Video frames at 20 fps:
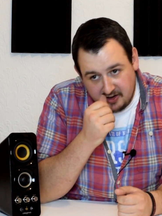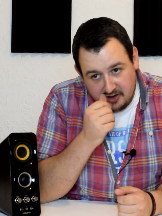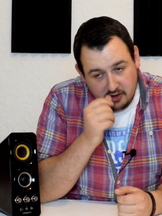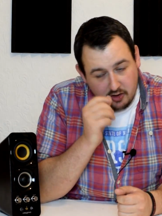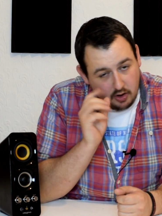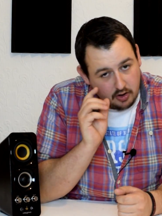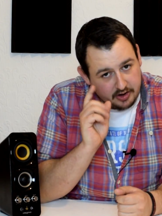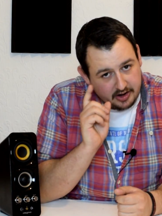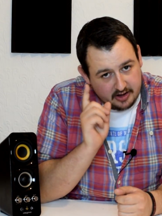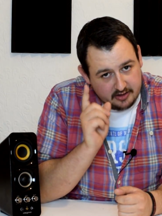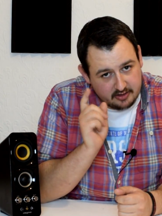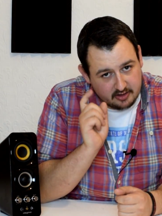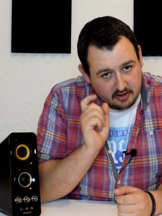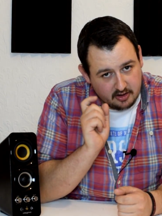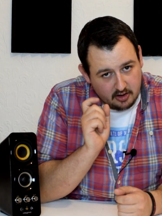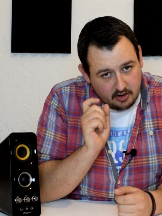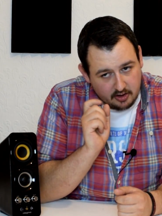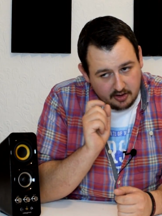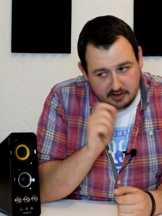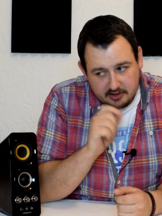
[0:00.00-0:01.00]
not as
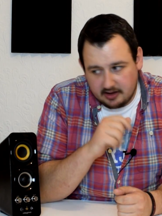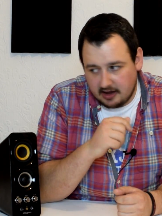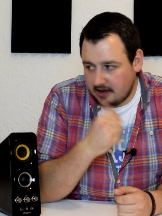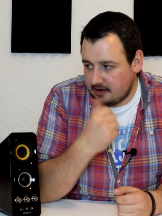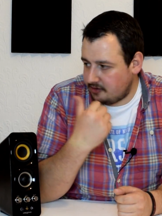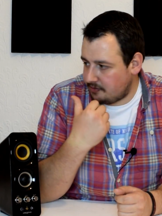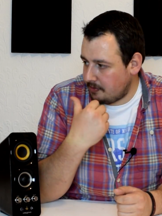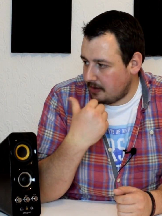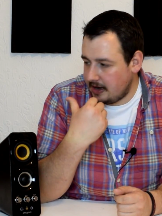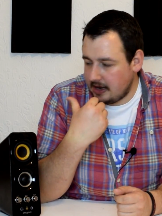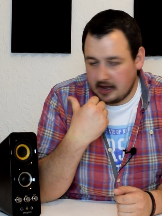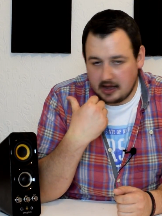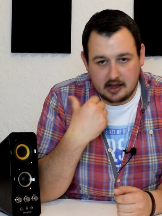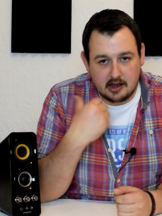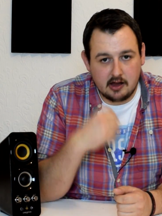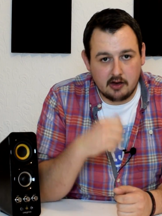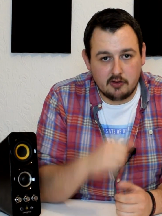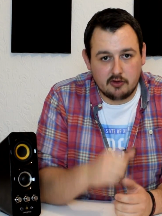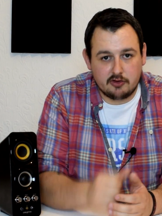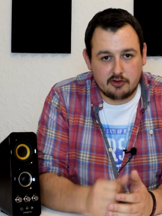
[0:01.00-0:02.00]
good as my
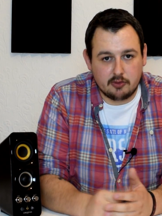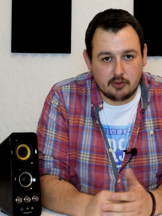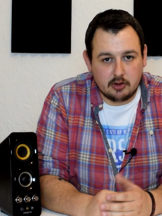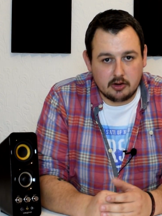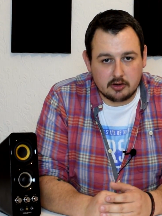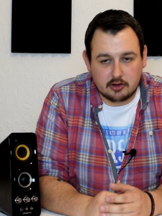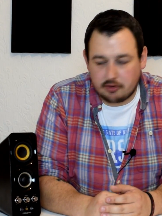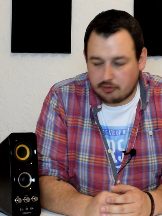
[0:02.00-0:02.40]
usual